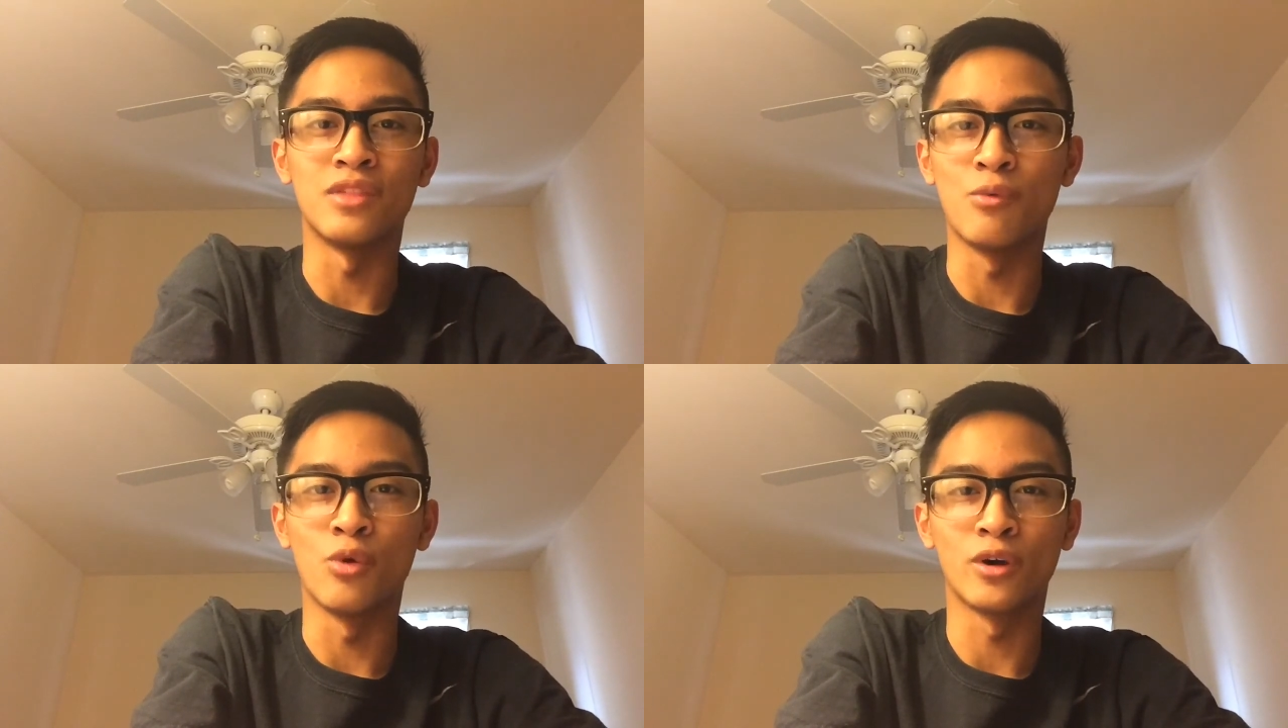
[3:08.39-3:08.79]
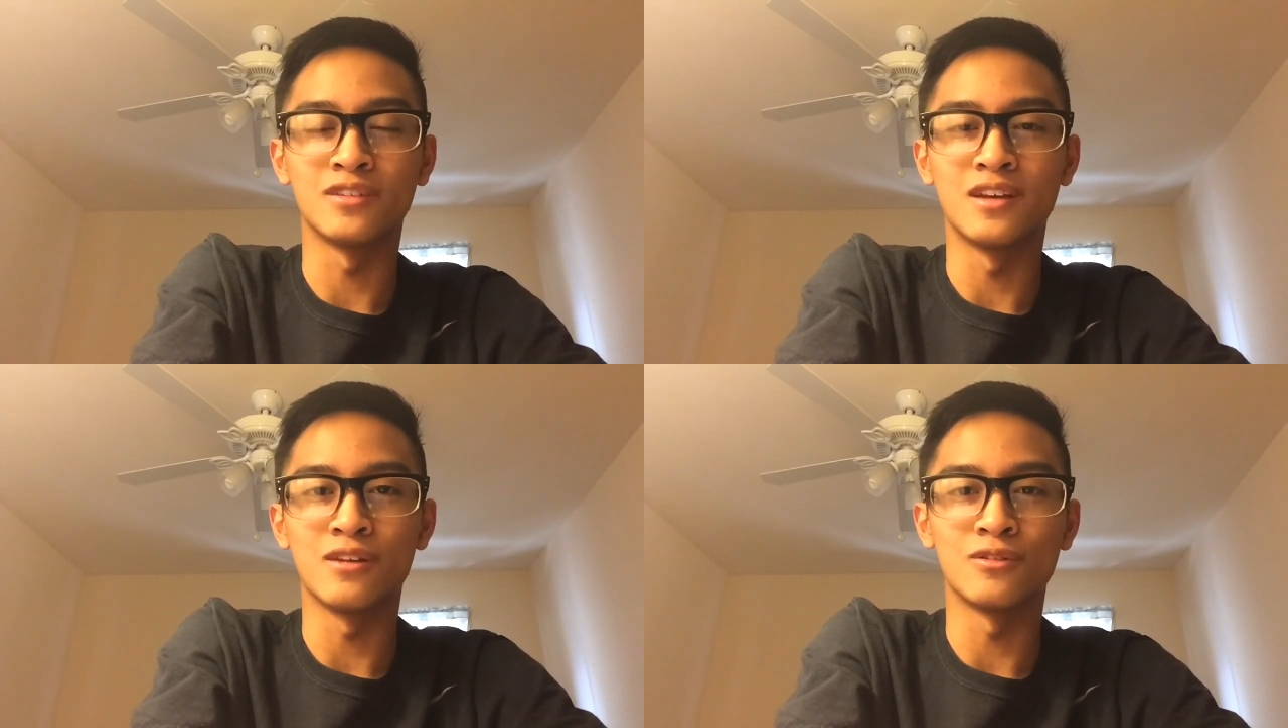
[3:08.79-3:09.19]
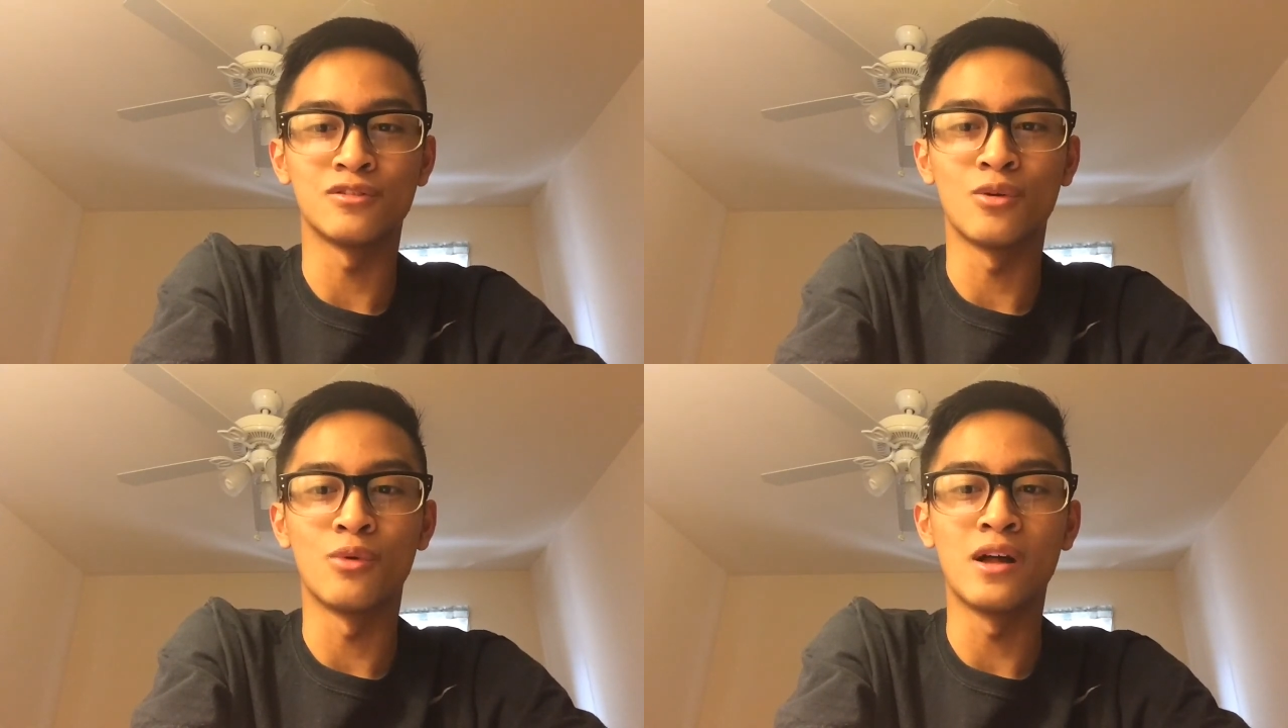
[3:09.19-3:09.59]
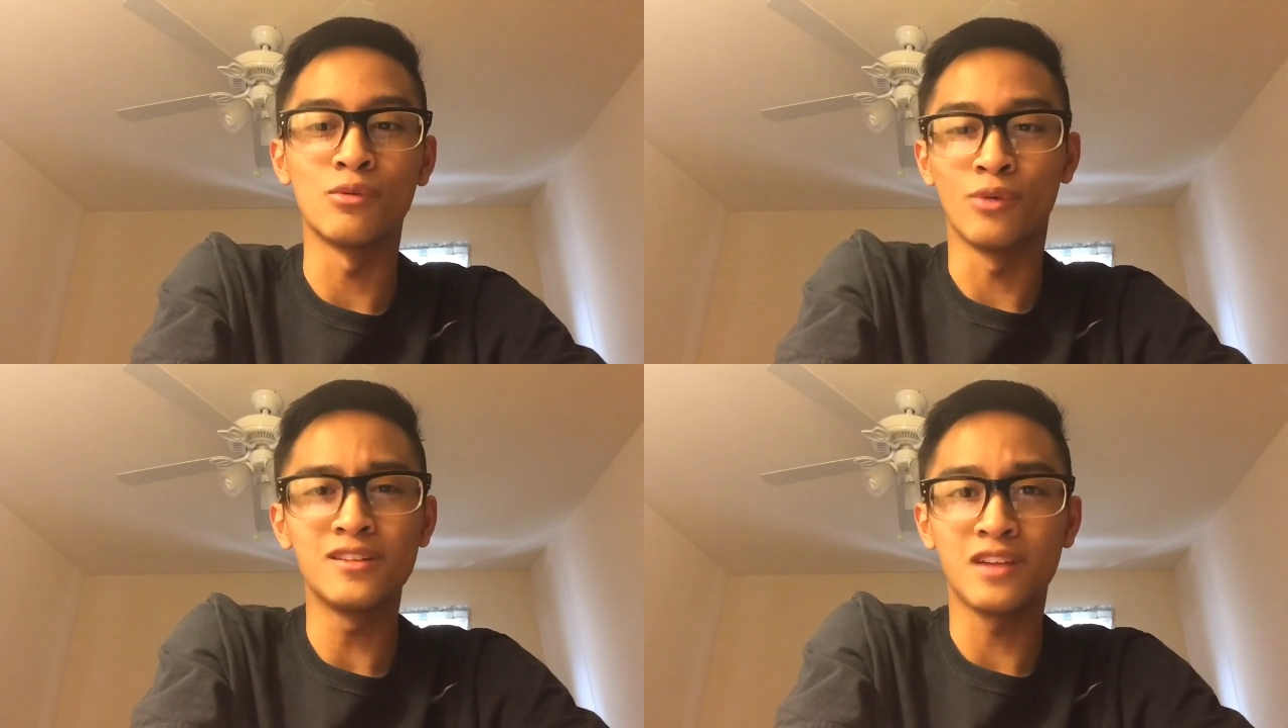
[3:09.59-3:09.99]
They work together so
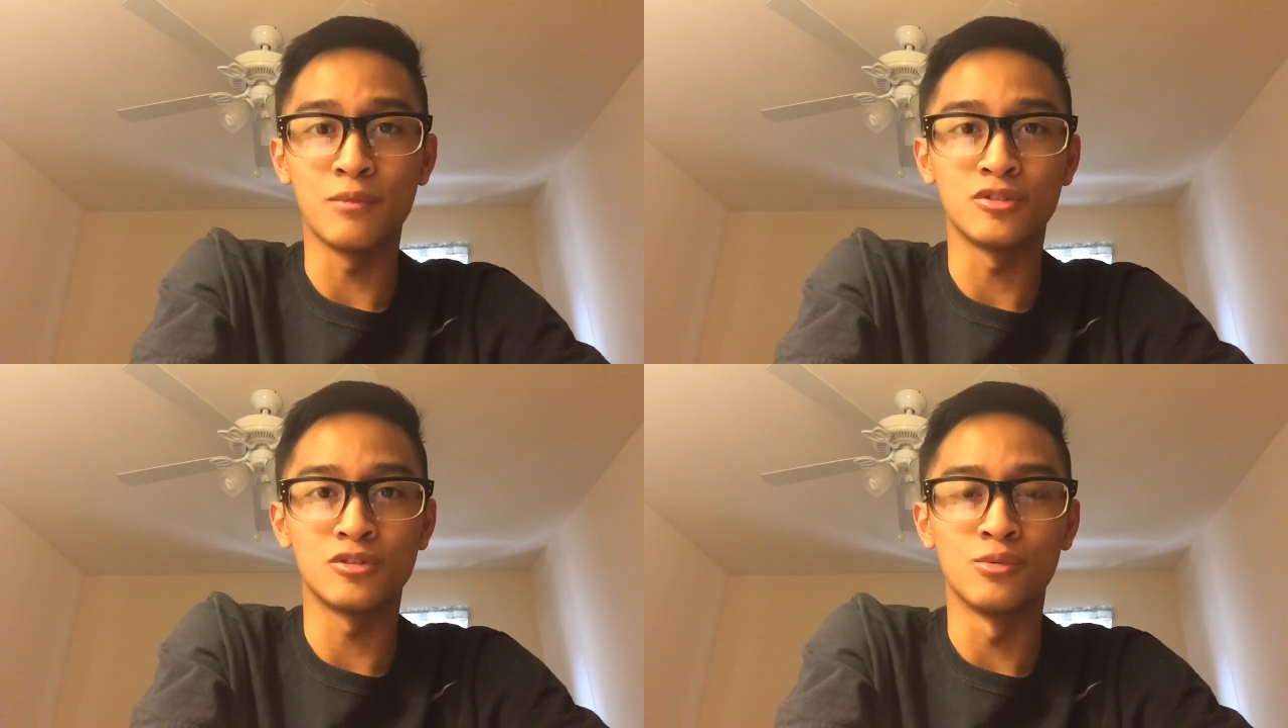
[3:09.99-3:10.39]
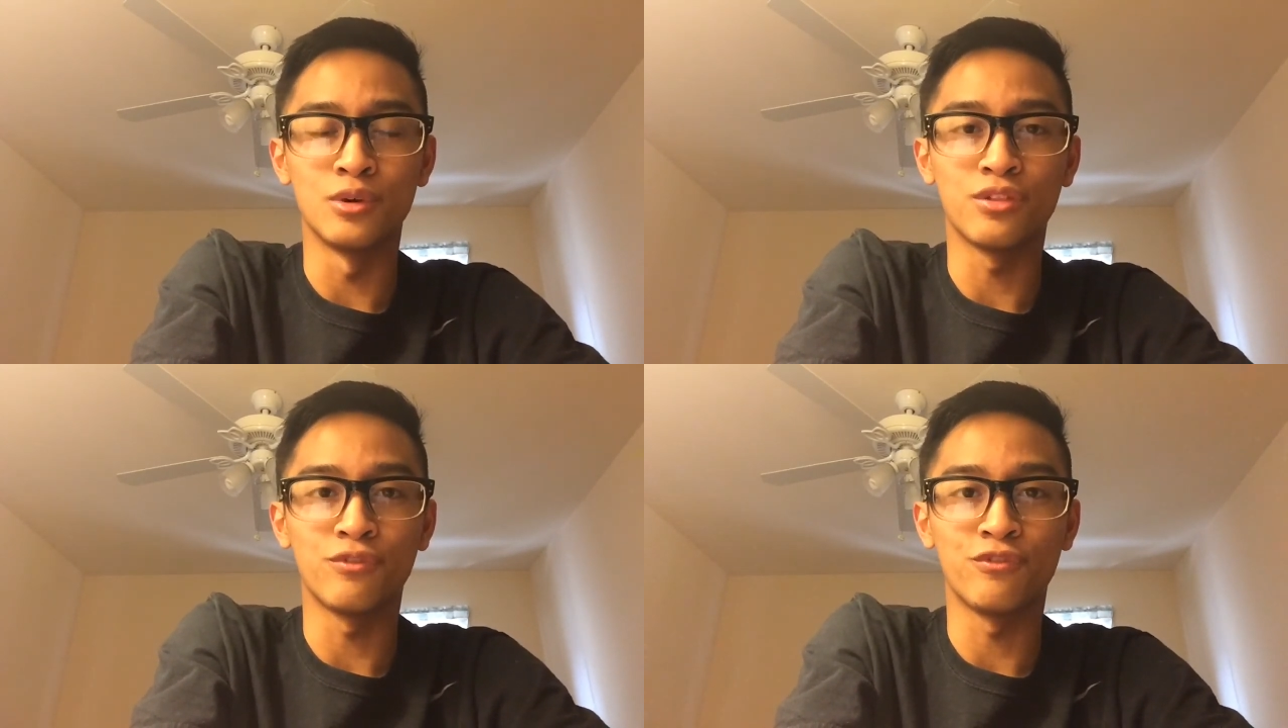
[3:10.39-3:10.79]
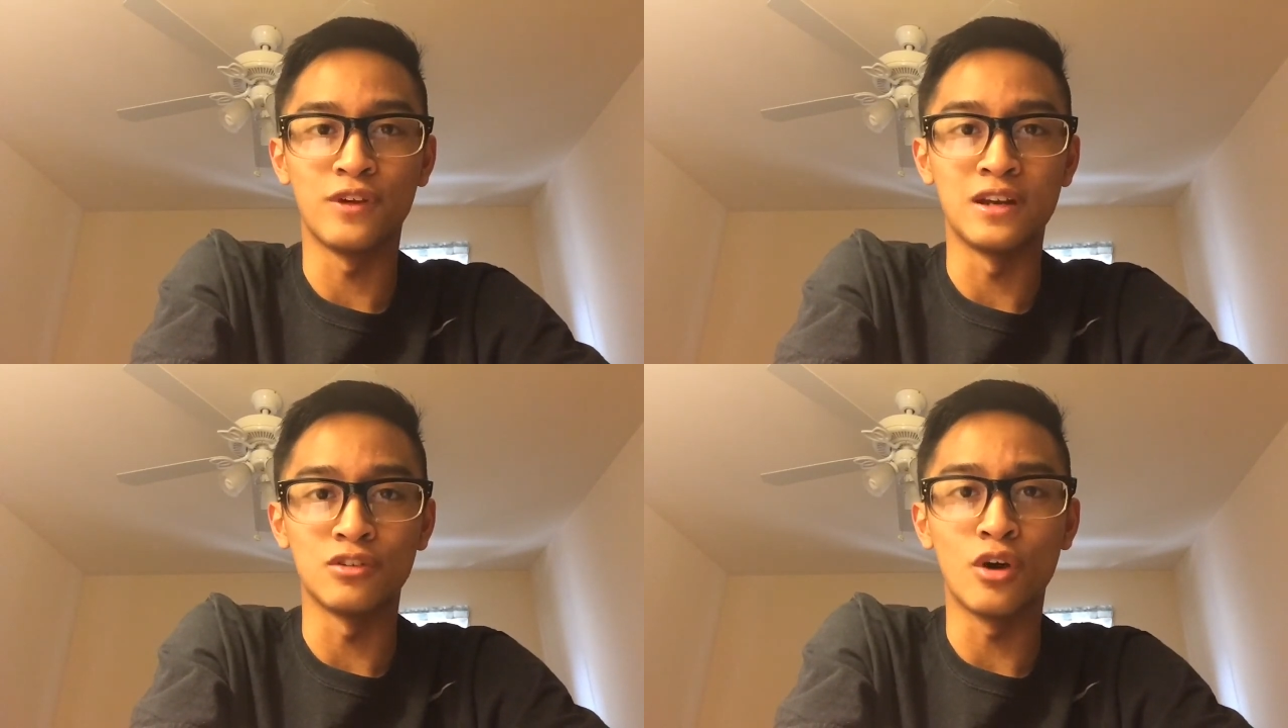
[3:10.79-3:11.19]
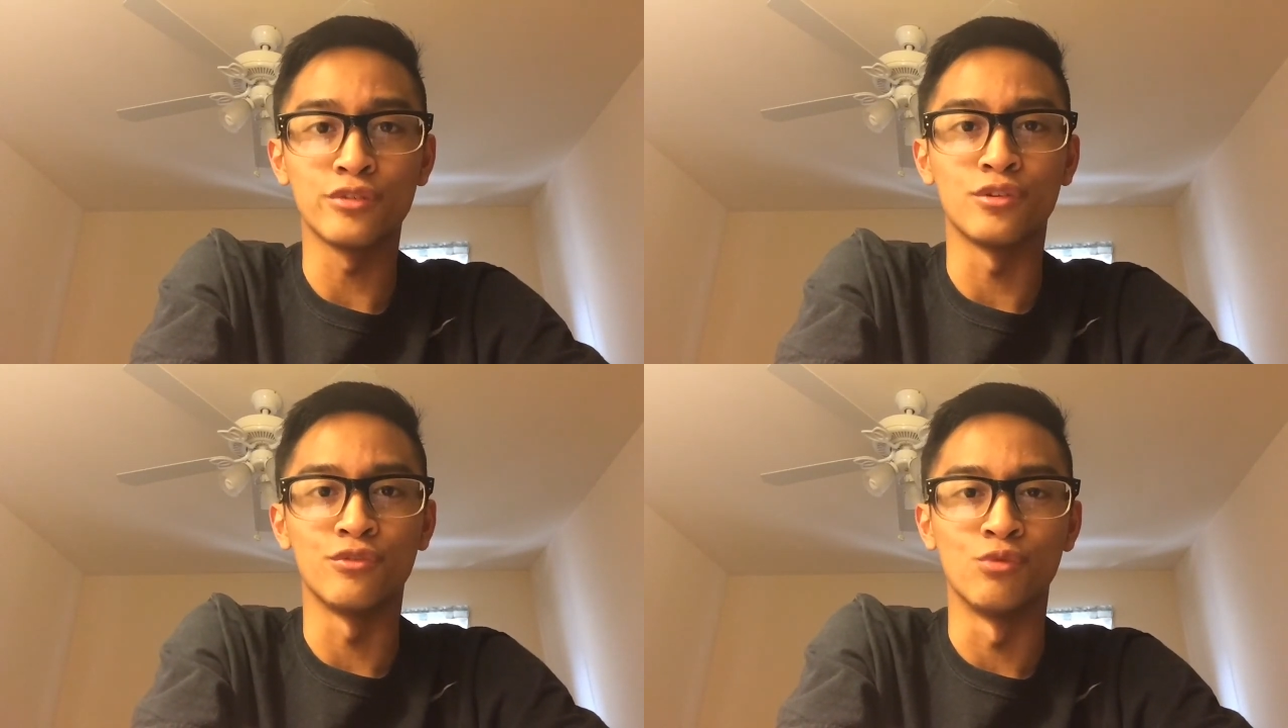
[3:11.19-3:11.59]
well. Rey's chemistry with Finn has
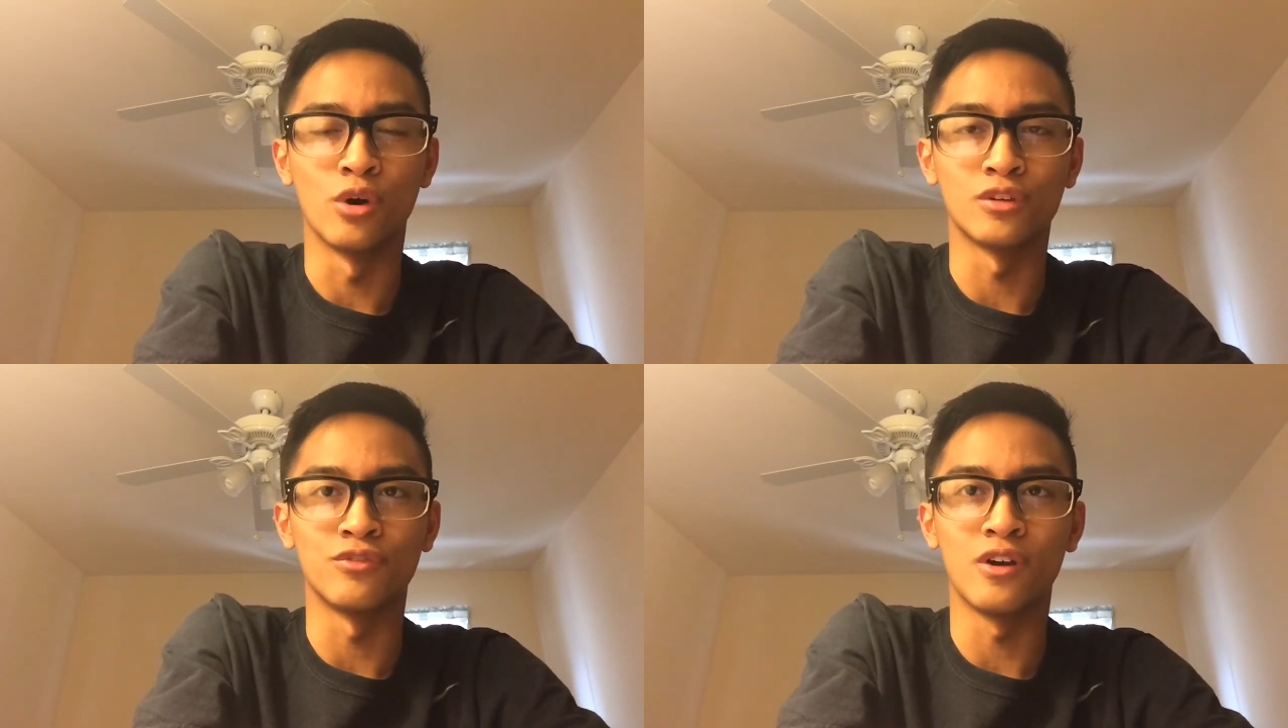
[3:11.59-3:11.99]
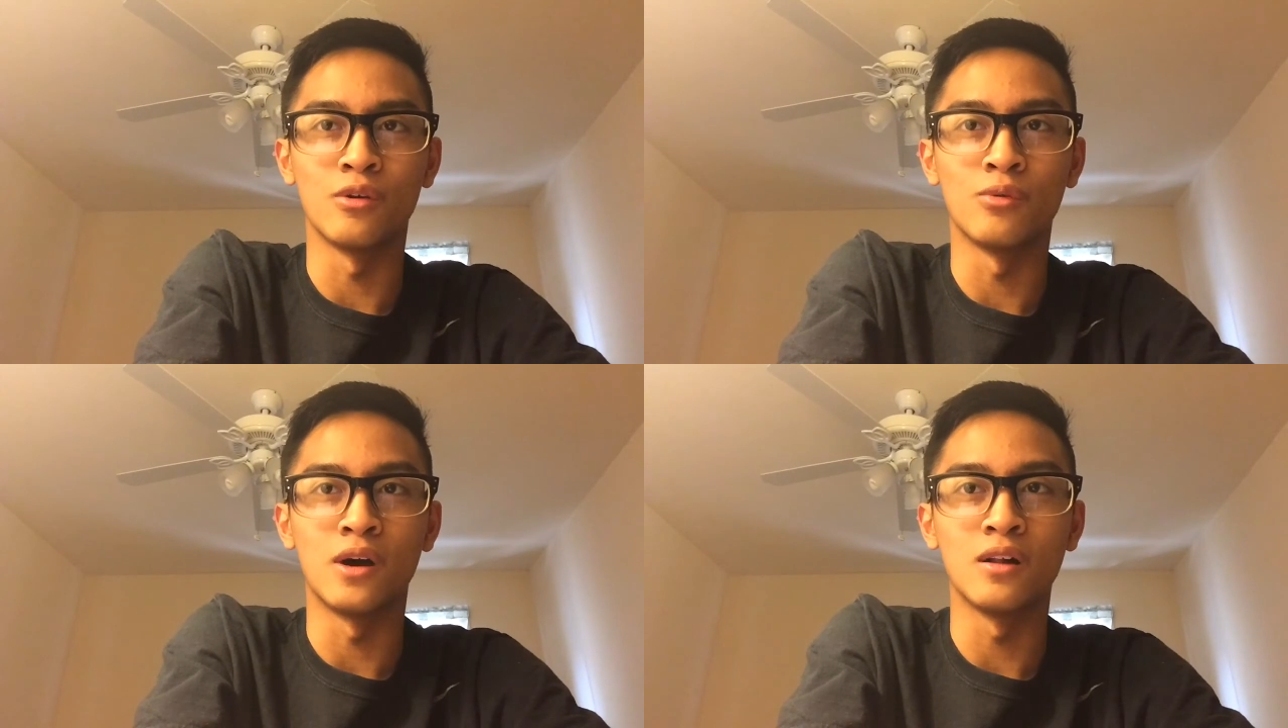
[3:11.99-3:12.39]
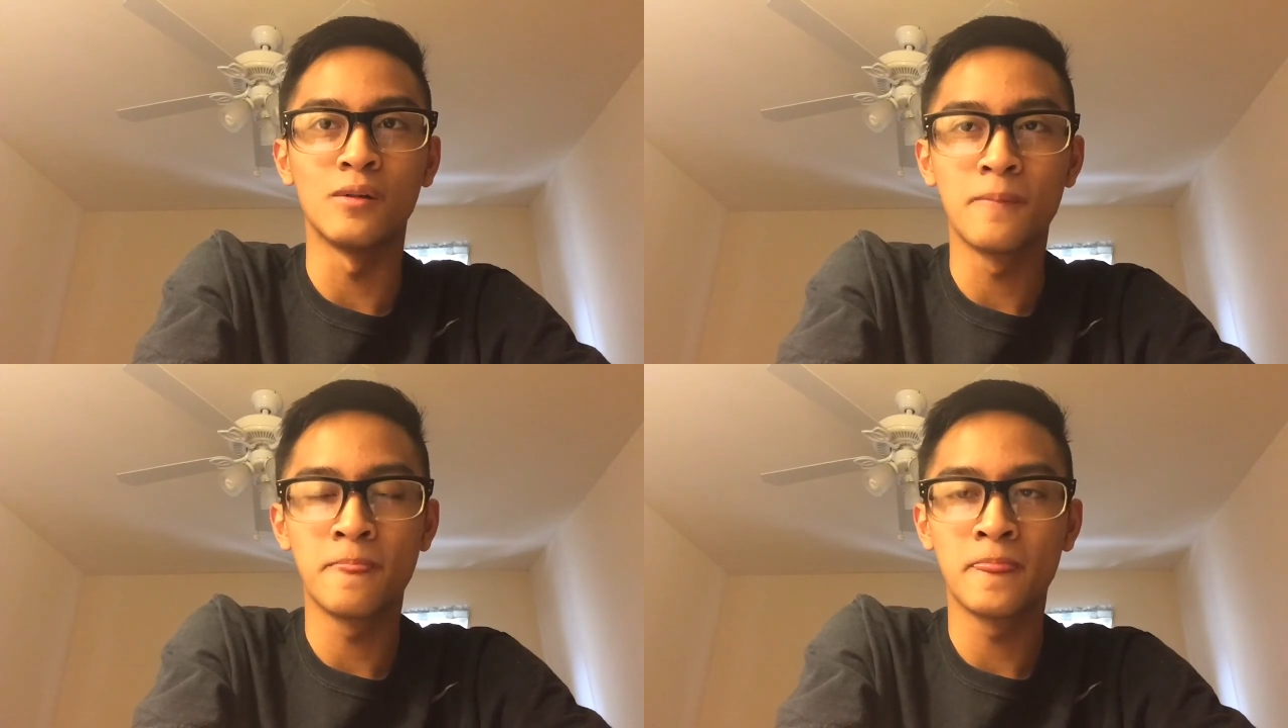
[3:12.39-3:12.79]
also worked very well.